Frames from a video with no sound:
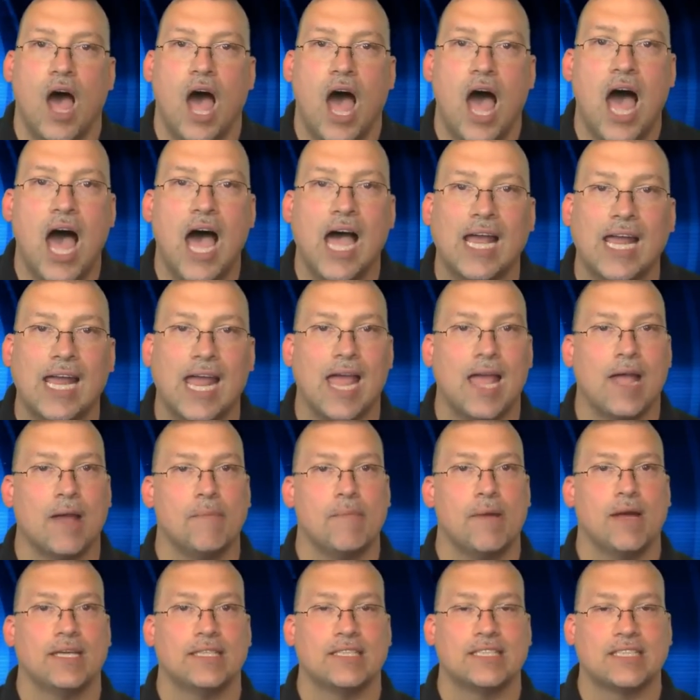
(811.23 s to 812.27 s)
I am
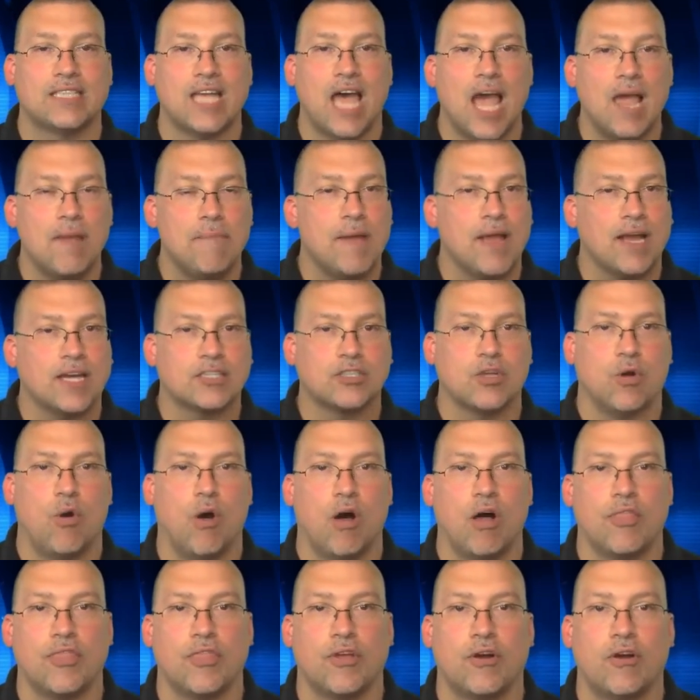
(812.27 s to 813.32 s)
Sybex
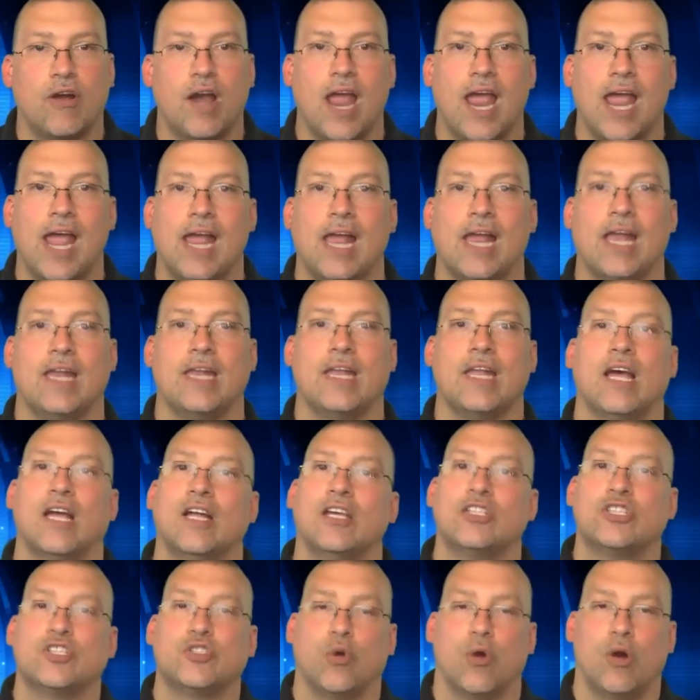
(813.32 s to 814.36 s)
author and
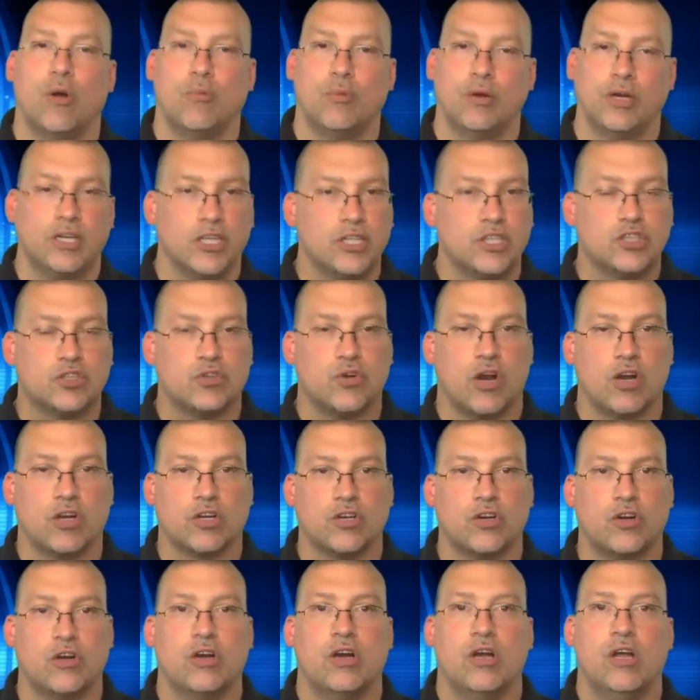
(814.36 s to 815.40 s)
Stormwind
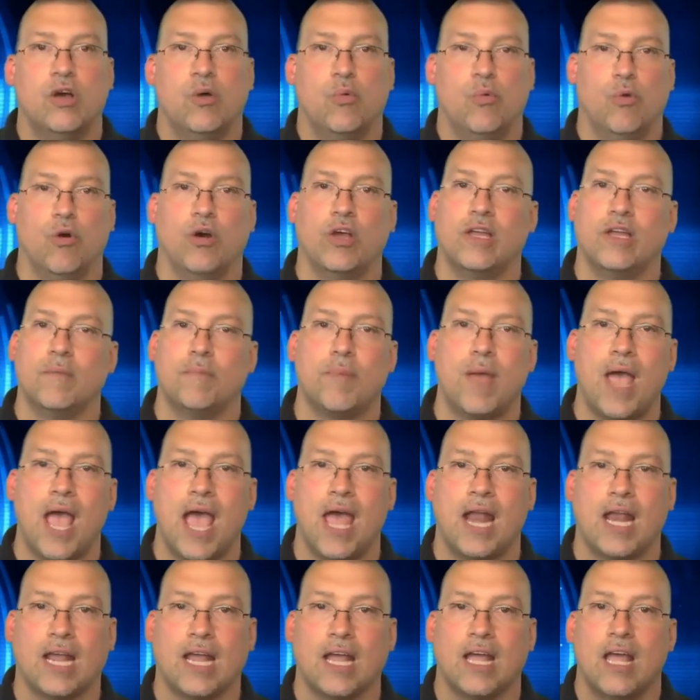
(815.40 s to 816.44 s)
instructor, William
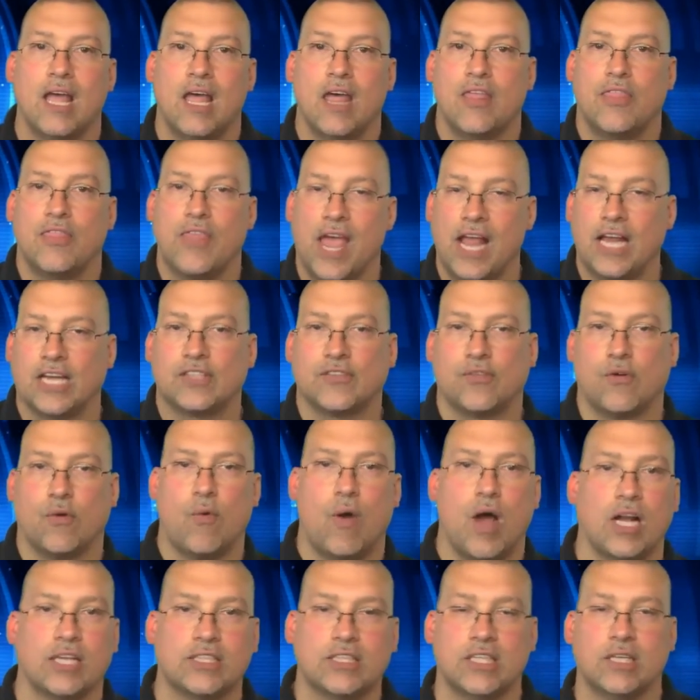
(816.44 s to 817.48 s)
Panek. Thanks for
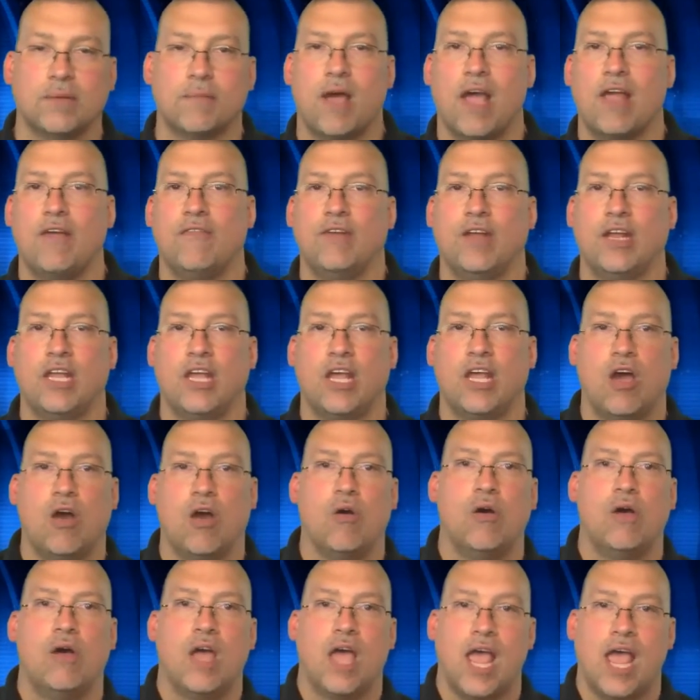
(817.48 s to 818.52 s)
watching my
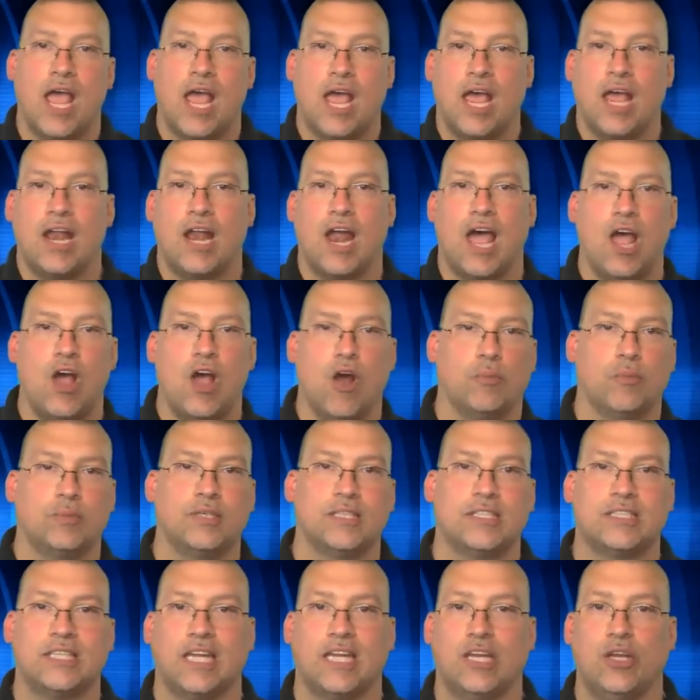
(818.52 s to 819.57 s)
video, and I hope
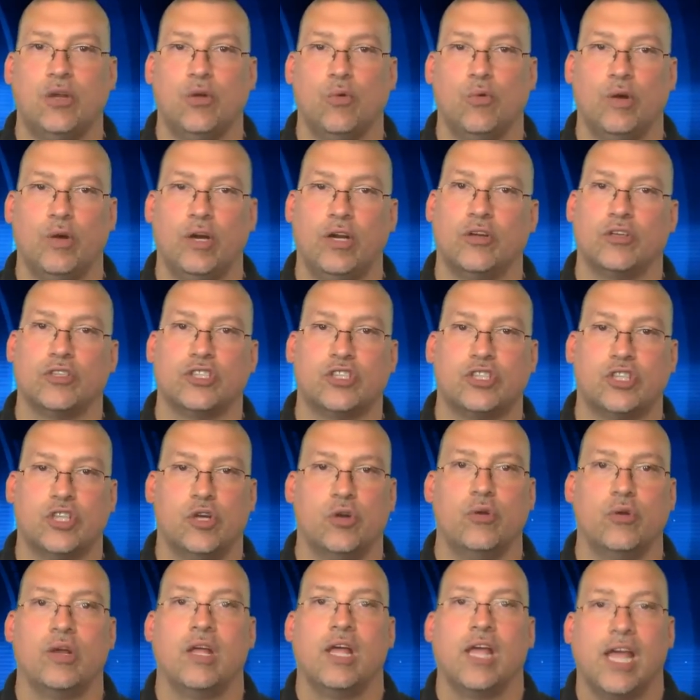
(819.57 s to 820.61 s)
to see you real
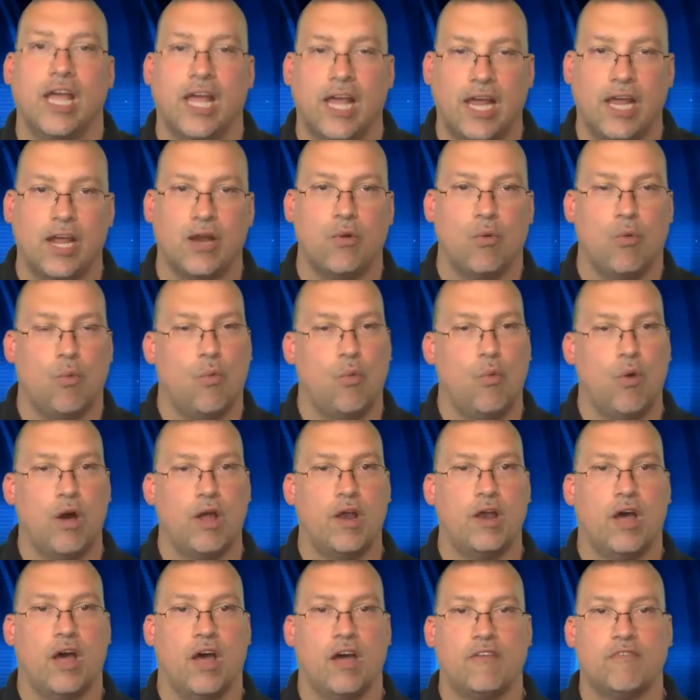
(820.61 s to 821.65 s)
soon in one
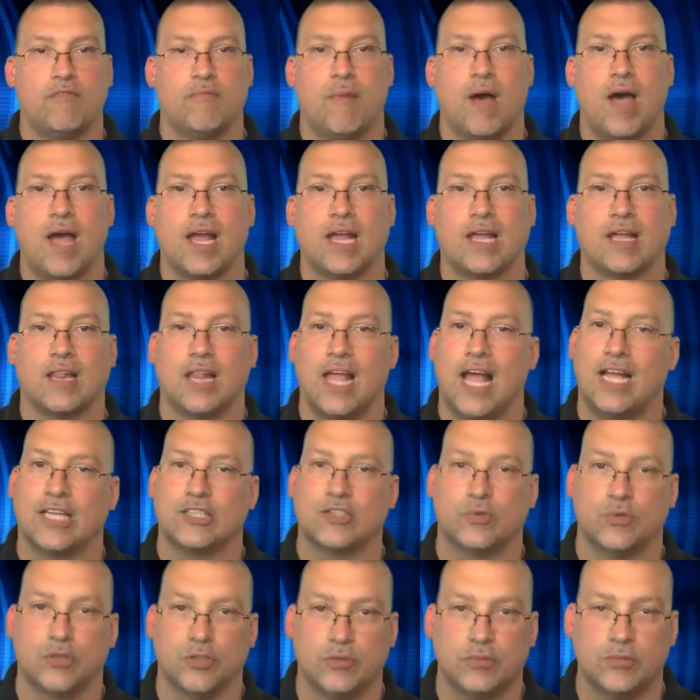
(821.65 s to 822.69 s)
of my
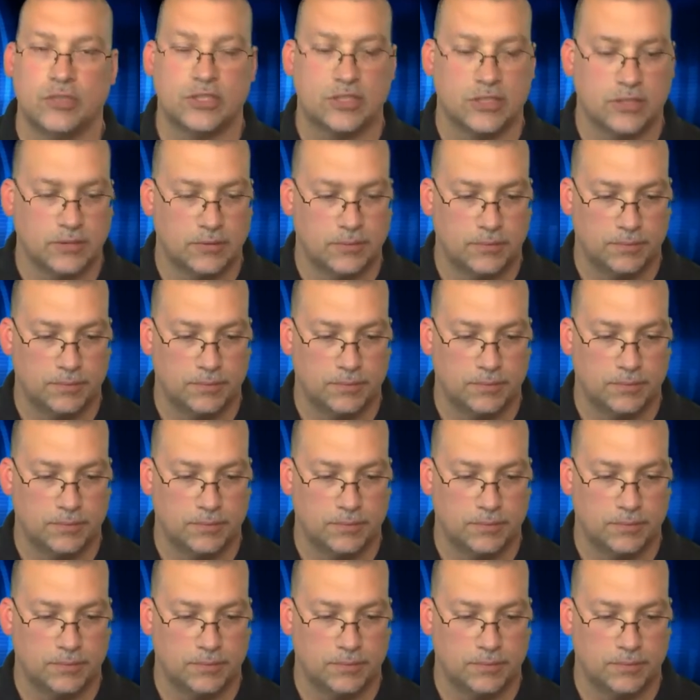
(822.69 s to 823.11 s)
classrooms.